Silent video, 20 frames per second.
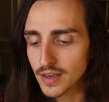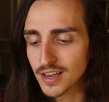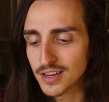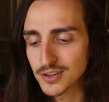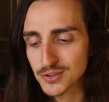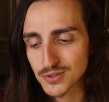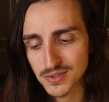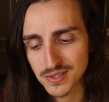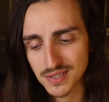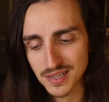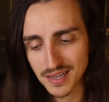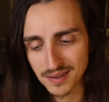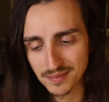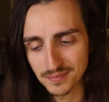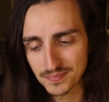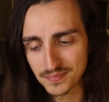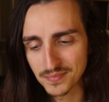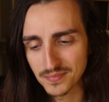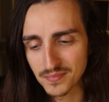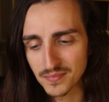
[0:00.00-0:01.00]
Interesting.
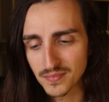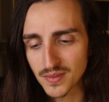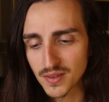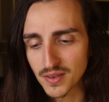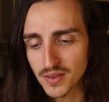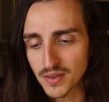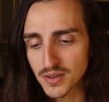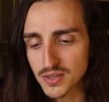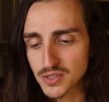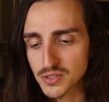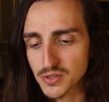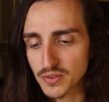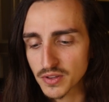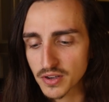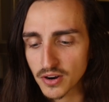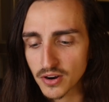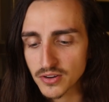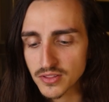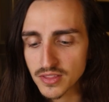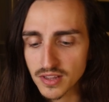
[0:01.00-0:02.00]
So the
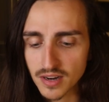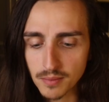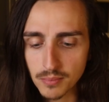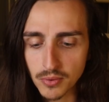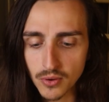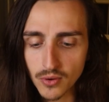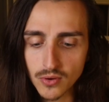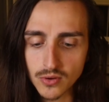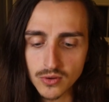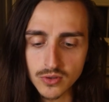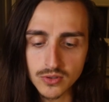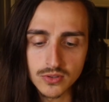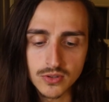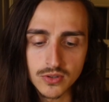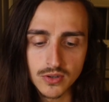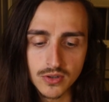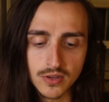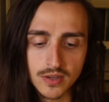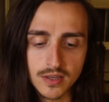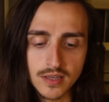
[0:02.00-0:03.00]
card that I pulled
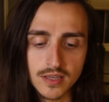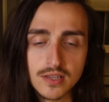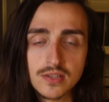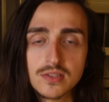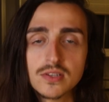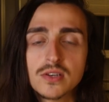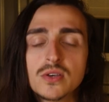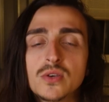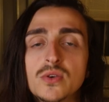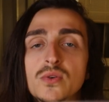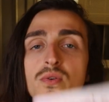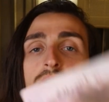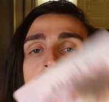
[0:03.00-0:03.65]
is You